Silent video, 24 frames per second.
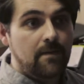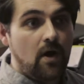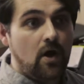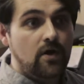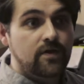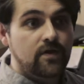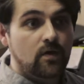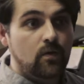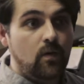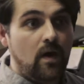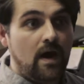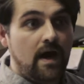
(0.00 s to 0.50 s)

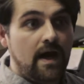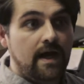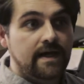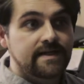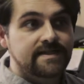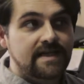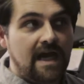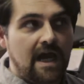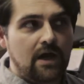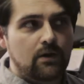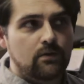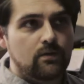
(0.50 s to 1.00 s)

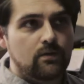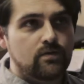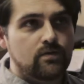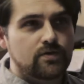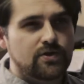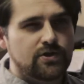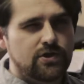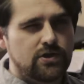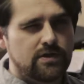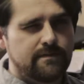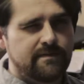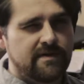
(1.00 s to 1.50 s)
Otherwise,
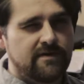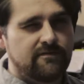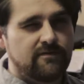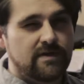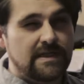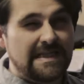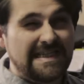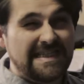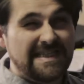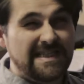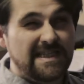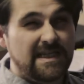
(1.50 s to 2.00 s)
should be
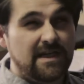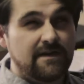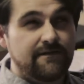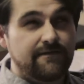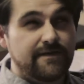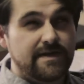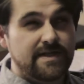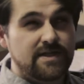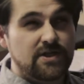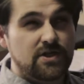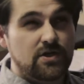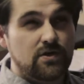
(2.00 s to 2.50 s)
releasing a
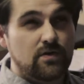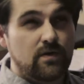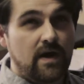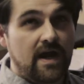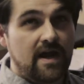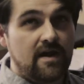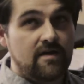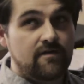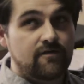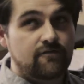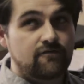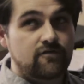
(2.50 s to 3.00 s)
video
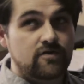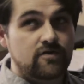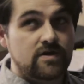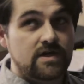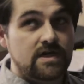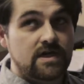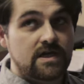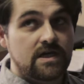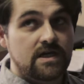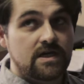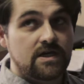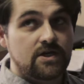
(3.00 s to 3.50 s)

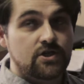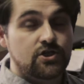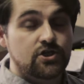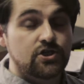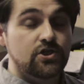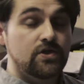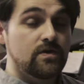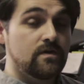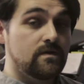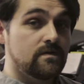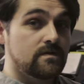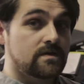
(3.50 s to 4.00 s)
every
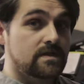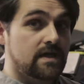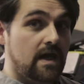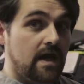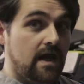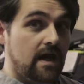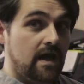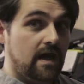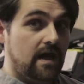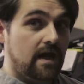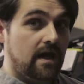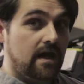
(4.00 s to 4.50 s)

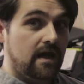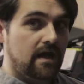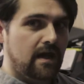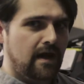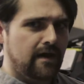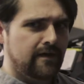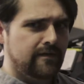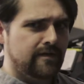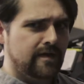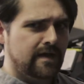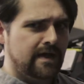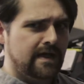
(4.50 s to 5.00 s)
Tuesday, I
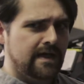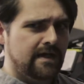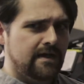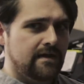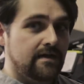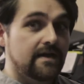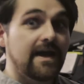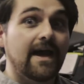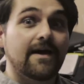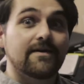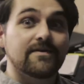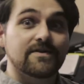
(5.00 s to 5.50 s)
think.
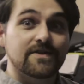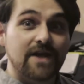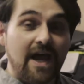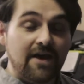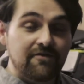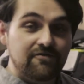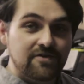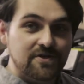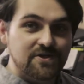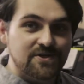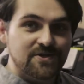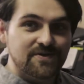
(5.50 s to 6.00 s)
Yeah,
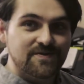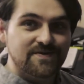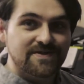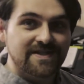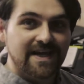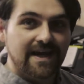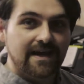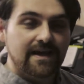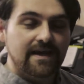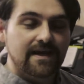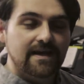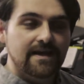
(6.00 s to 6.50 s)
every
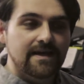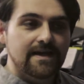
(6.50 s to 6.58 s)
Tuesday.